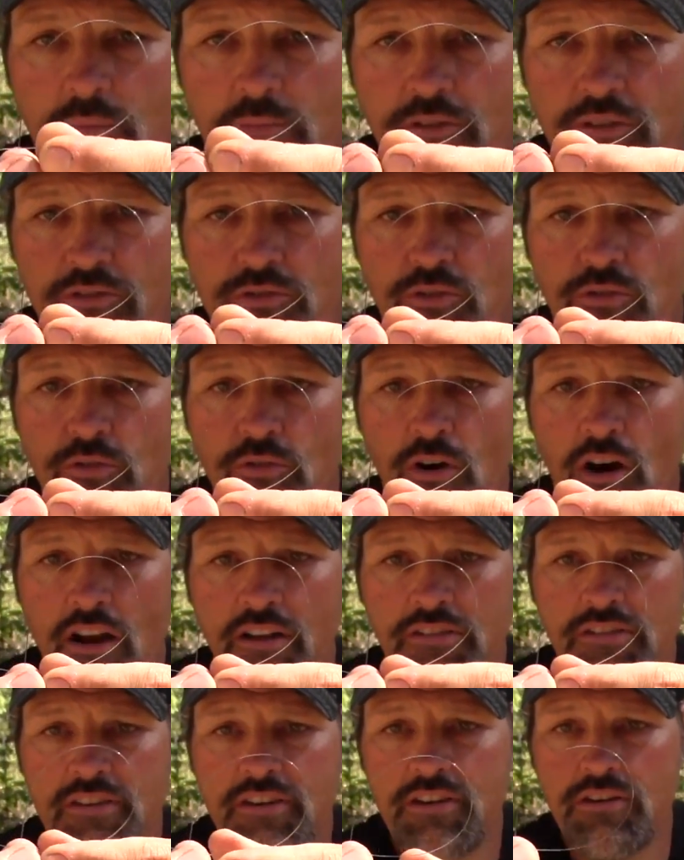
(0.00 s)
I'm just
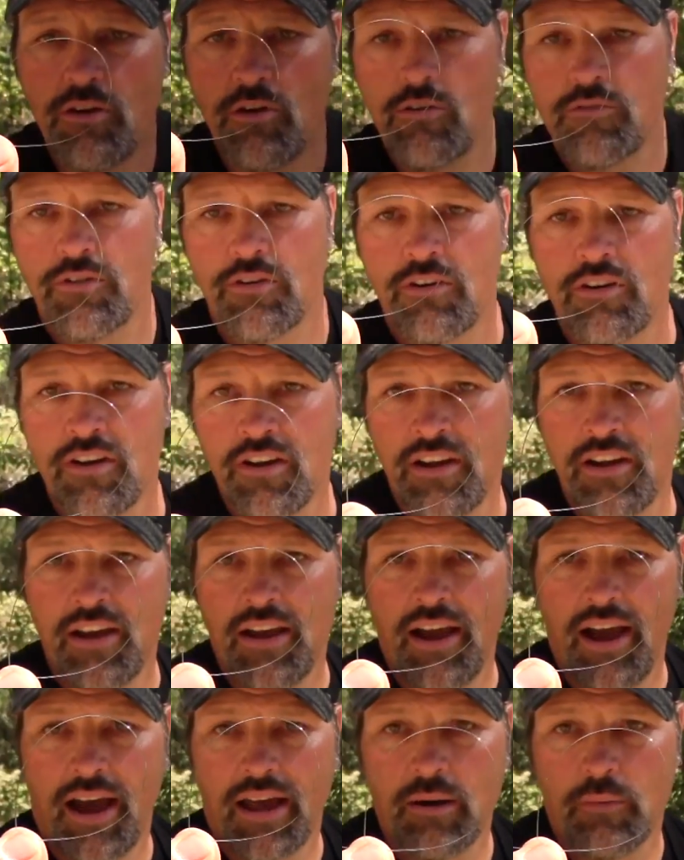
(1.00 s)
crossing it over
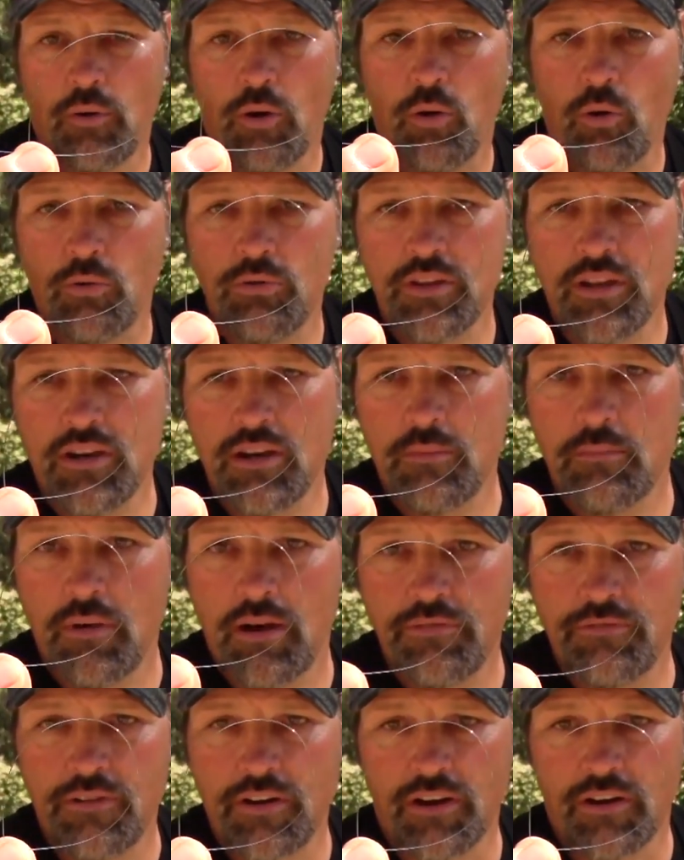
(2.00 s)
and I'm holding it in
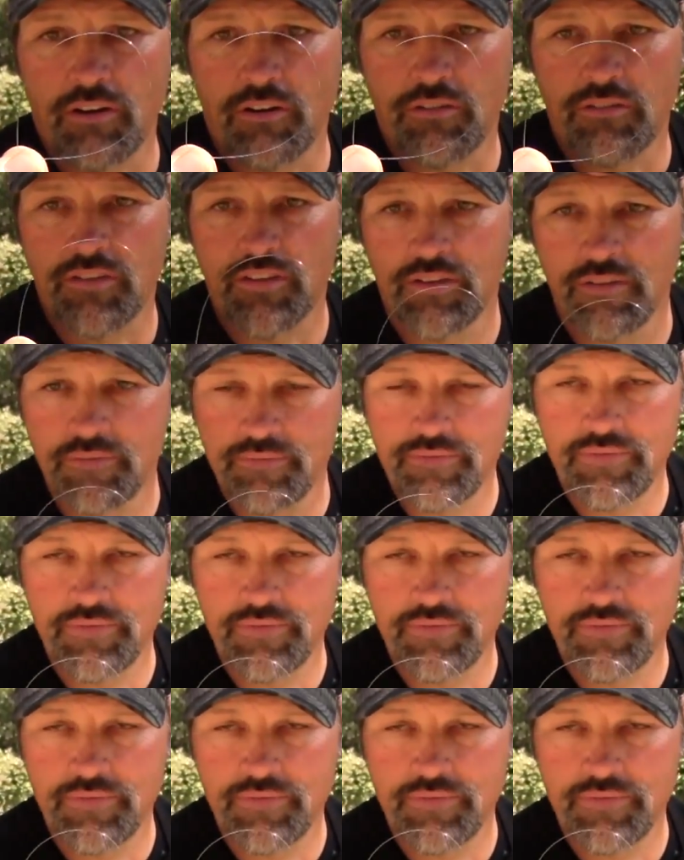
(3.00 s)
my fingers.